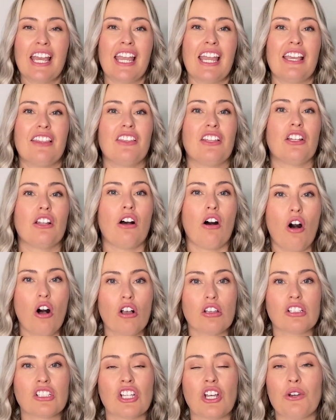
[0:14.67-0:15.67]
and then
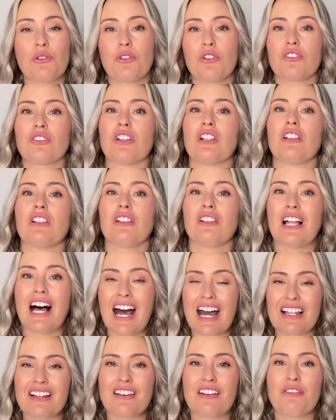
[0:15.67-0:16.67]
also there's a
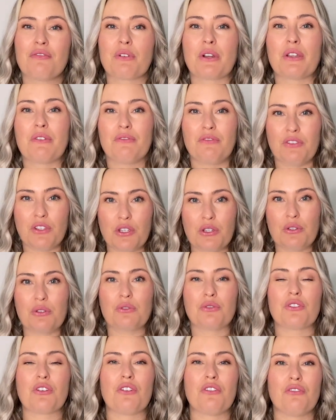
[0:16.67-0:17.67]
lot of
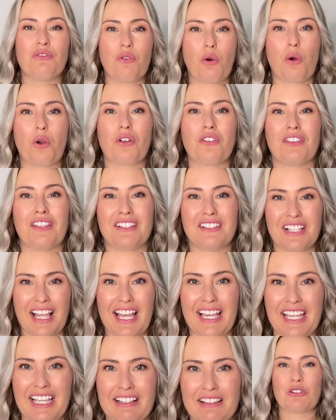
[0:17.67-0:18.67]
reviews for these
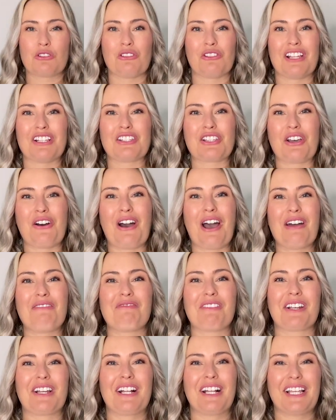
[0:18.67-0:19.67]
leggings. So let's go ahead,
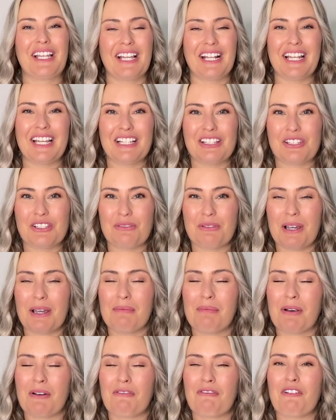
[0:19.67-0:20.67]
we're gonna get into it.
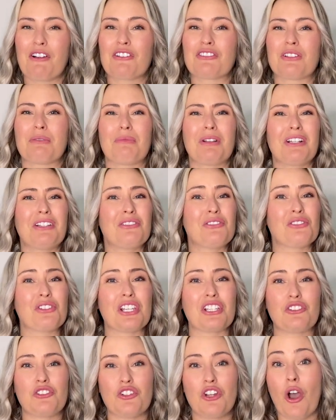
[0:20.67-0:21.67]
But first, I'm gonna just
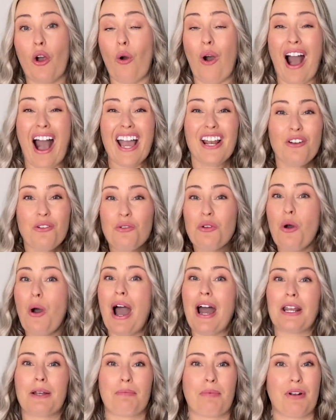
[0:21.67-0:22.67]
let you know, I don't know
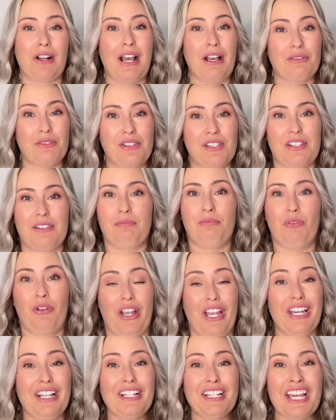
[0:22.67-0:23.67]
how to pronounce this
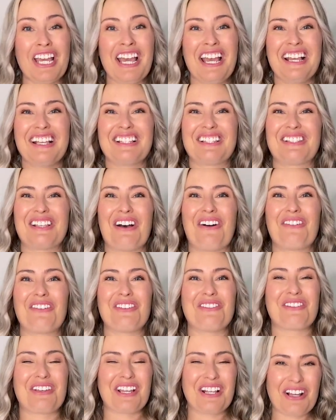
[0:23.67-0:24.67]
brand. So
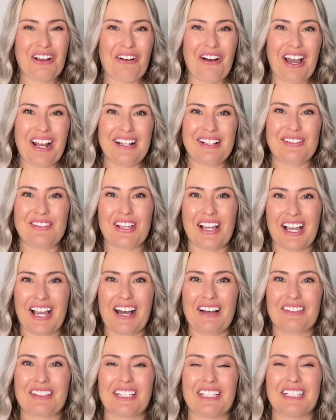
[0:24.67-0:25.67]
you can go ahead and check
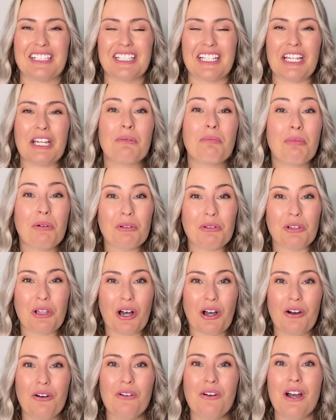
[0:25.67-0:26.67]
out the link
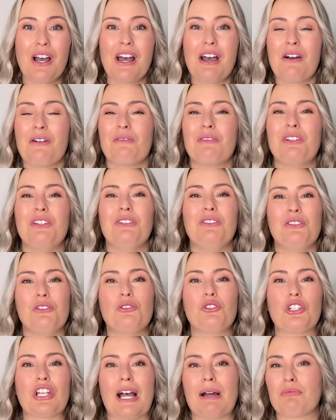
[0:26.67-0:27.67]
below. When you do
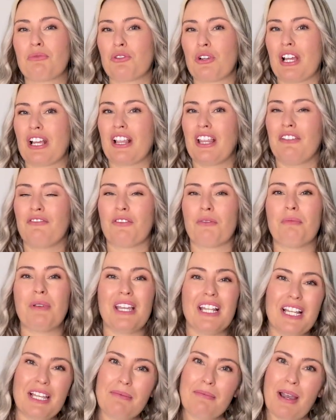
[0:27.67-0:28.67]
shop directly from
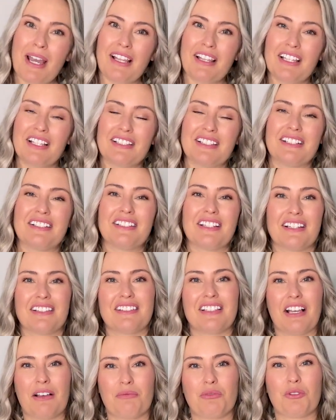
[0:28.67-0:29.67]
any of my links, it does
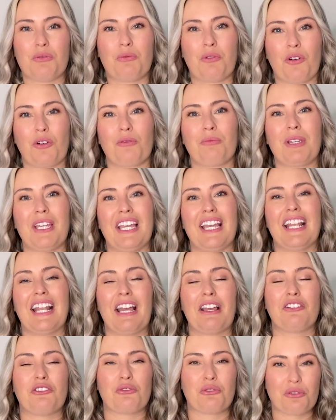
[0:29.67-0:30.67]
help support me and
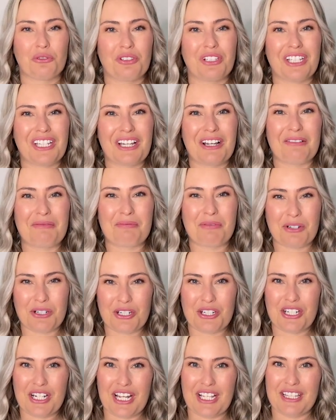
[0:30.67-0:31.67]
I truly
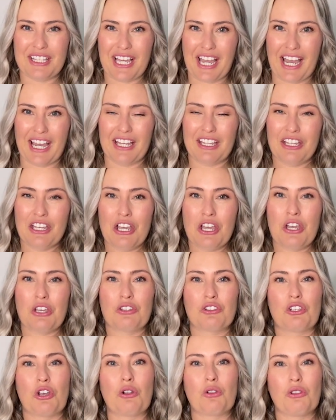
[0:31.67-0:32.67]
appreciate that.
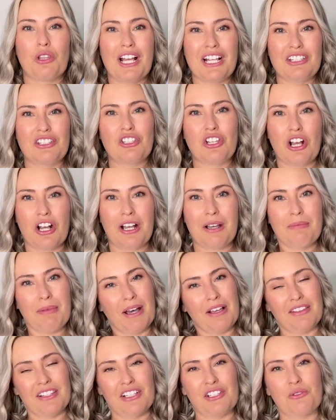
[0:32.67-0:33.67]
So let's talk
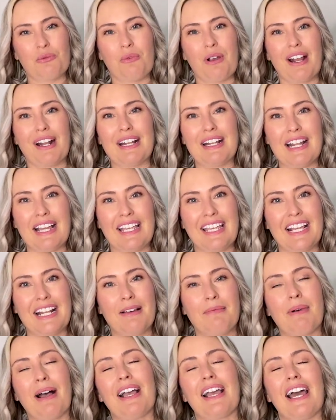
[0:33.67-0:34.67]
about these. Where did I get
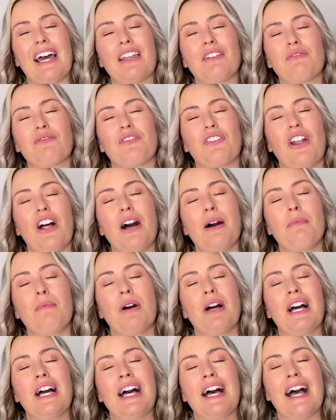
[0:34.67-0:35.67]
them? I got them from
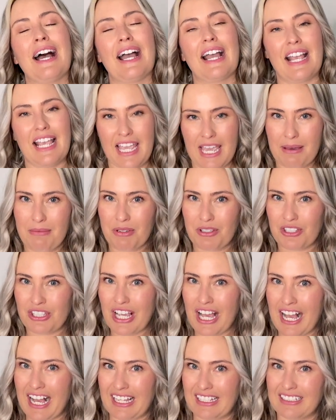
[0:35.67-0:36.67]

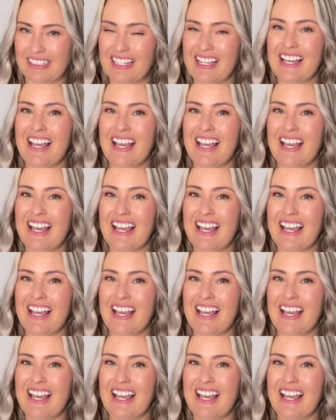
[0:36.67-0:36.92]
Amazon.